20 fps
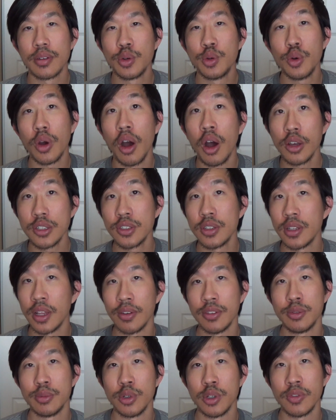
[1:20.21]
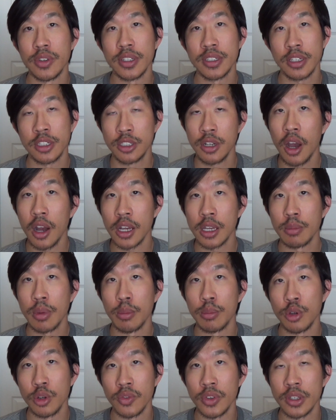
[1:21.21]
who also loves movies and talking
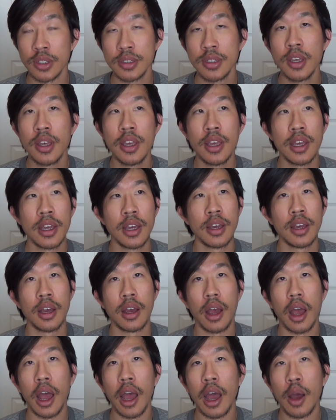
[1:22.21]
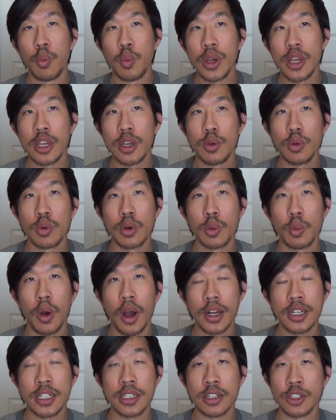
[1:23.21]
about movies, we were
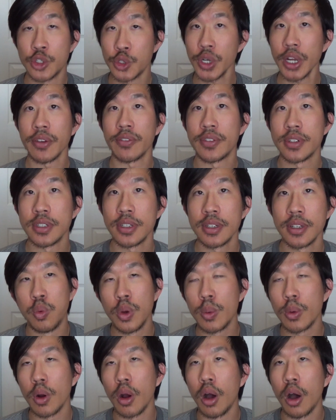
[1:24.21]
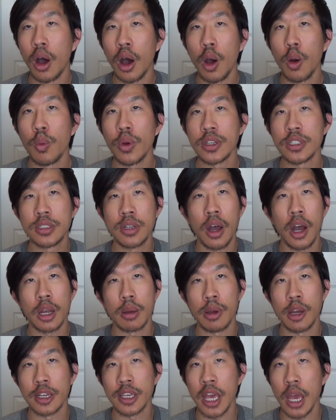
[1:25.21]
watching Adrift. We were always talking
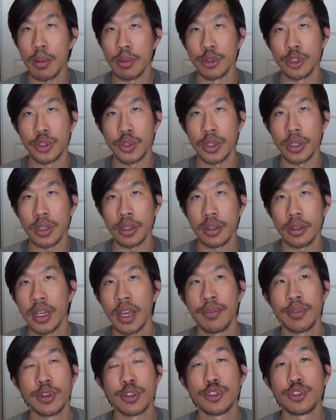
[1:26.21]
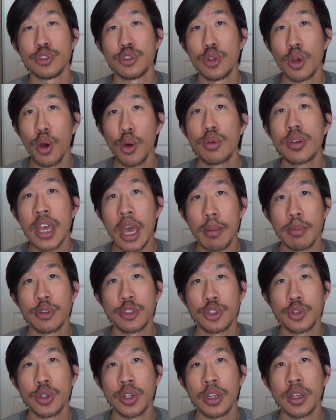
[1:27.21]
about chemistry. If there's no
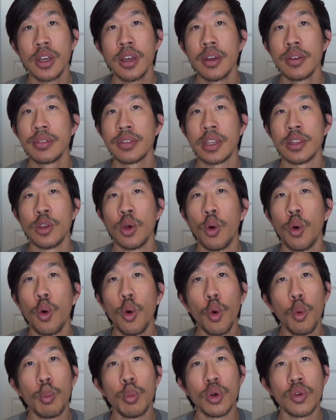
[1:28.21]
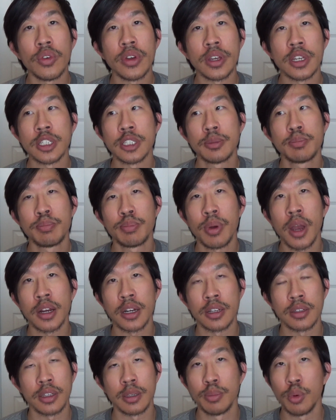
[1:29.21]
chemistry, then the whole movie is
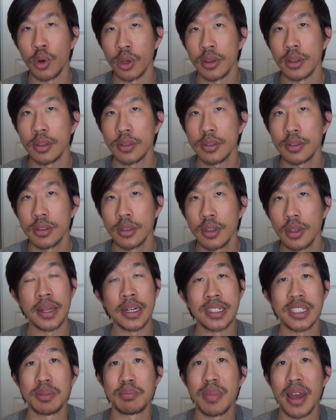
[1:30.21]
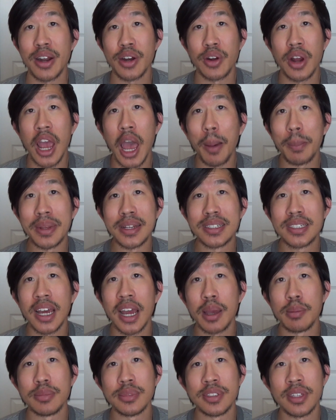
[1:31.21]
practically pointless. It doesn't matter how many
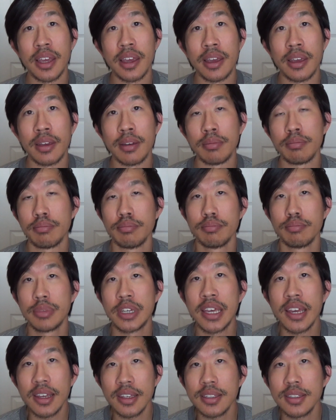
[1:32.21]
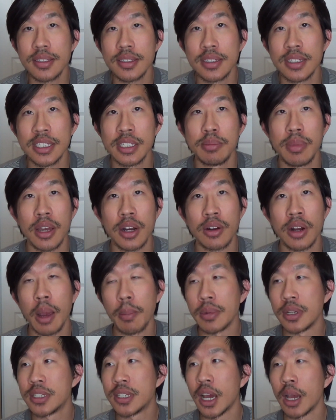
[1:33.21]
times they kiss, it doesn't matter how
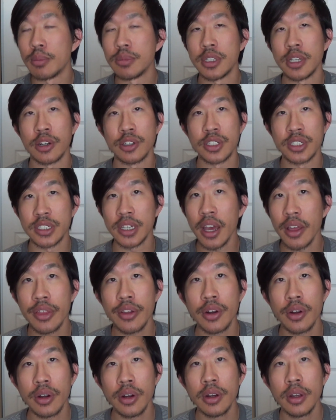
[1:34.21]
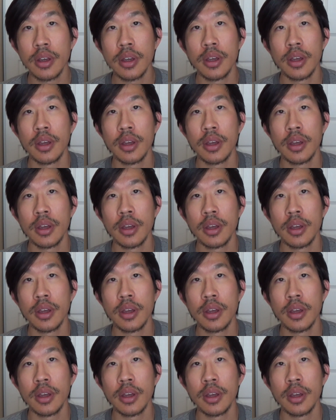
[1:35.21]
many times they are together.